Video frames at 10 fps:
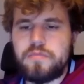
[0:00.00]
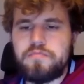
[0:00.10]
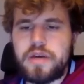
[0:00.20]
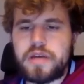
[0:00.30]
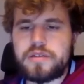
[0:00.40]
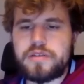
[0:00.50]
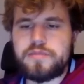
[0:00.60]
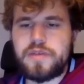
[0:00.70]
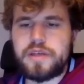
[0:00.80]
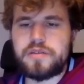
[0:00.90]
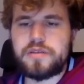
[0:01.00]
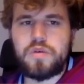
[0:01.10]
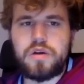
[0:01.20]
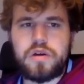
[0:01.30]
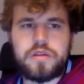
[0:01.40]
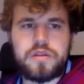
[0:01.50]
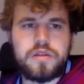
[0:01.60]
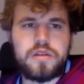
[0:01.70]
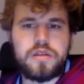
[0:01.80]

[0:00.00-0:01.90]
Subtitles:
Magnus Best One,